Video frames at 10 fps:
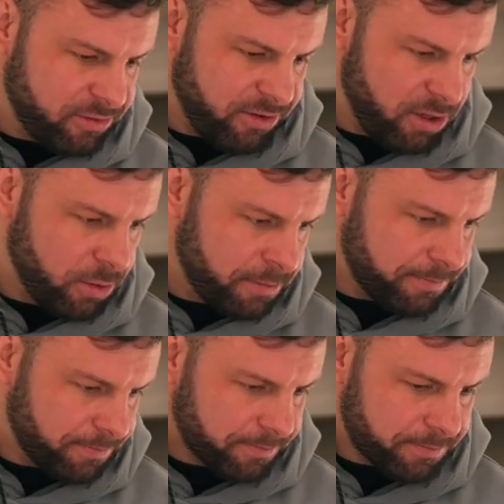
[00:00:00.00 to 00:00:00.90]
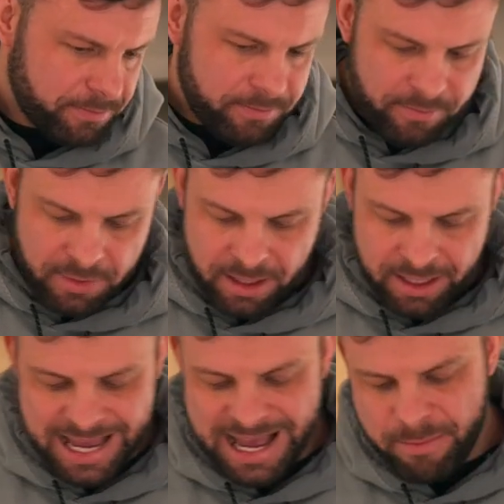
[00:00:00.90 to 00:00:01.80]
through
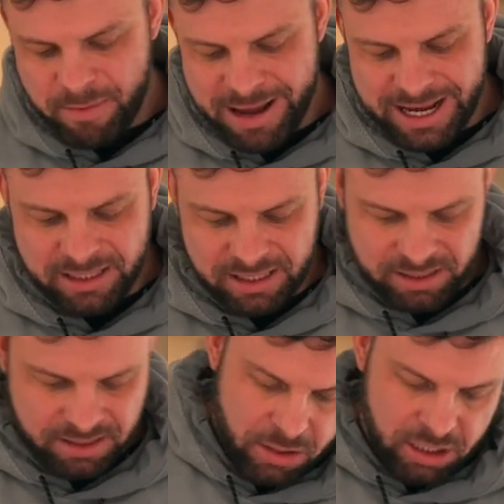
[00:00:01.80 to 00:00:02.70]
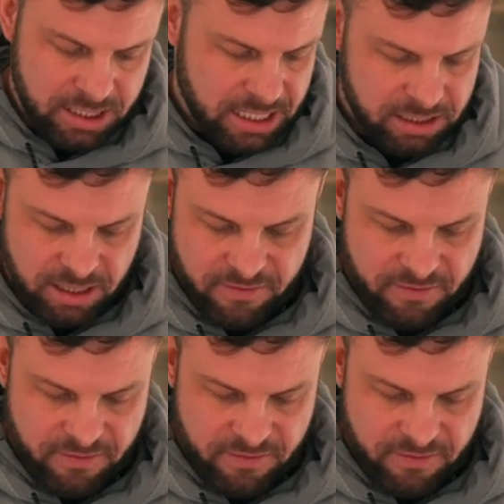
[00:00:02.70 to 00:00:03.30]
Carb Max, which is actually a